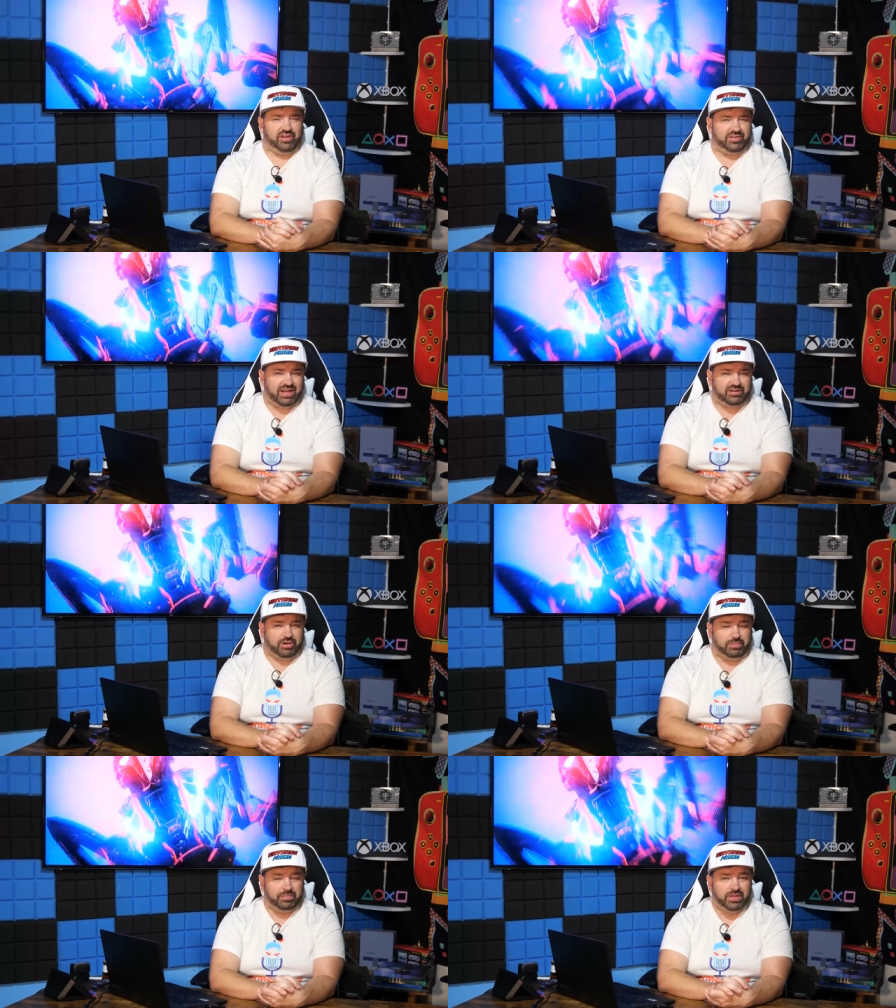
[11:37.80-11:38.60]

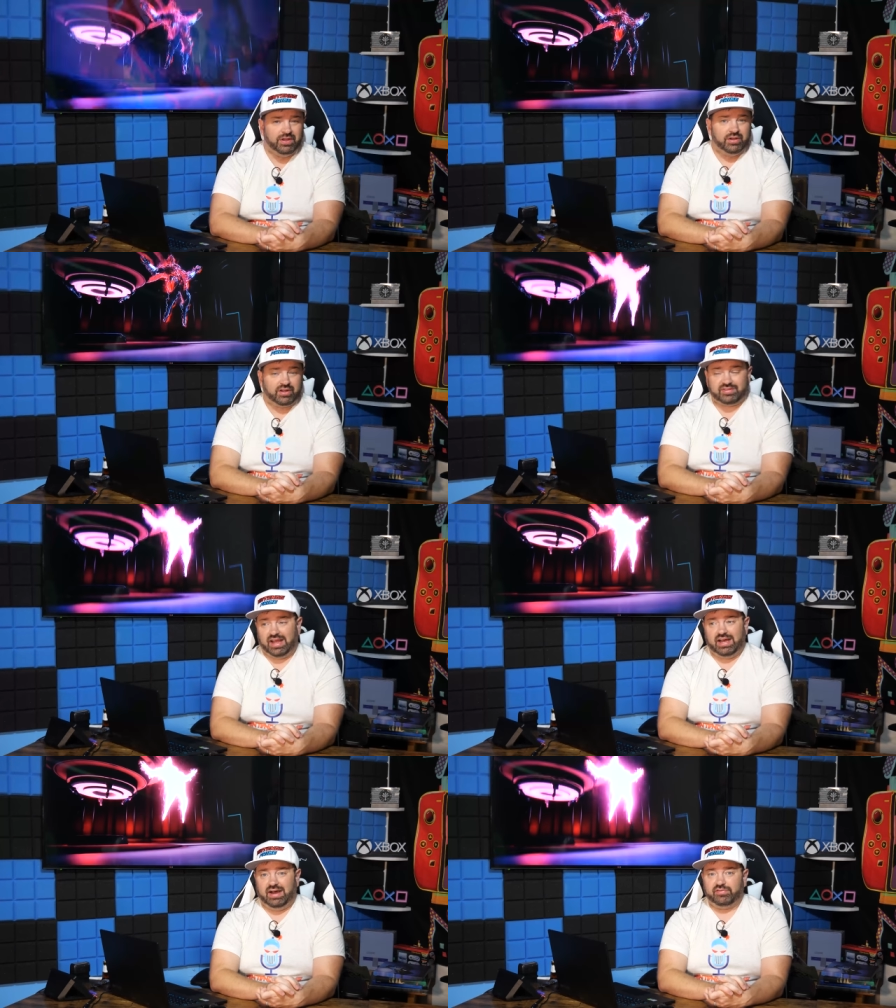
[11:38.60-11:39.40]
Nintendo, because
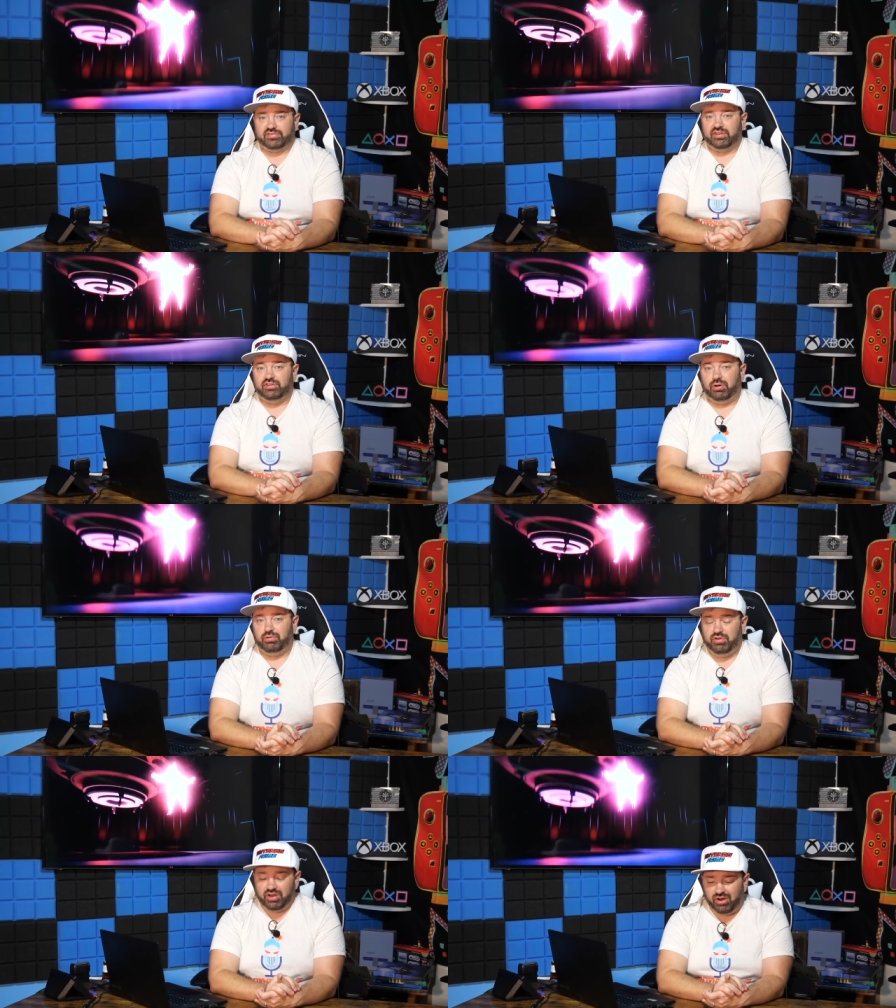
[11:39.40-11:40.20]
I obviously
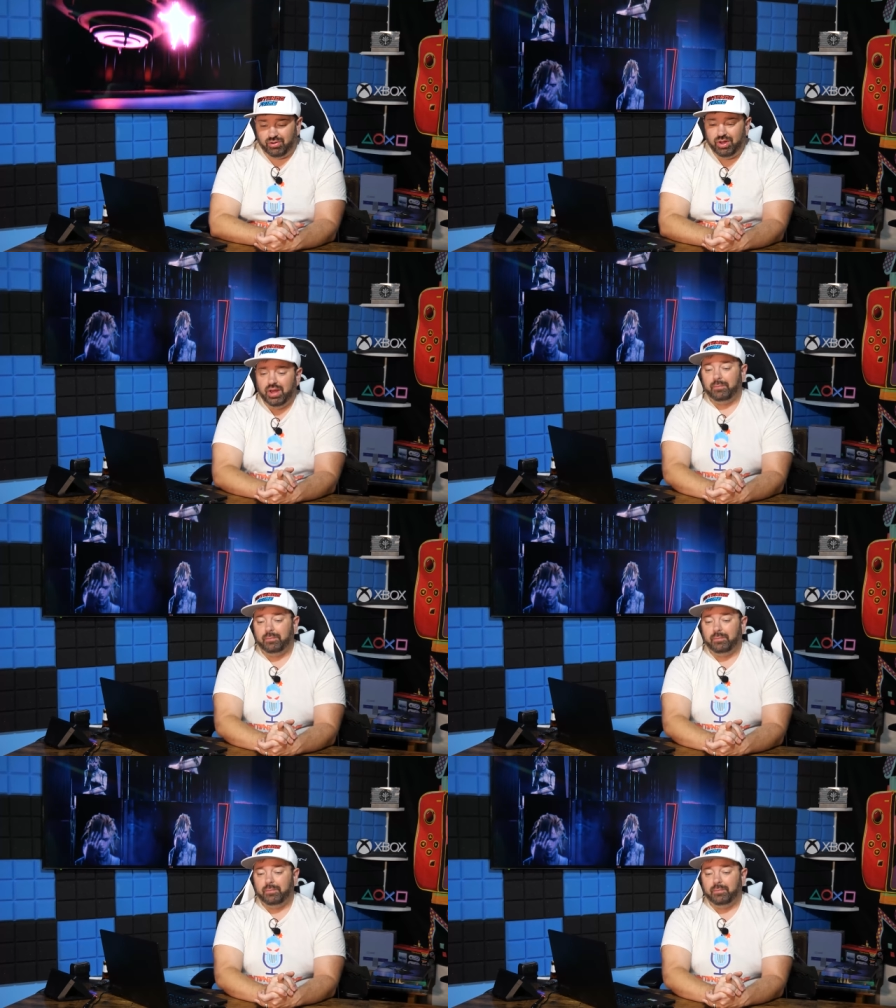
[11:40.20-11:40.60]
don't know.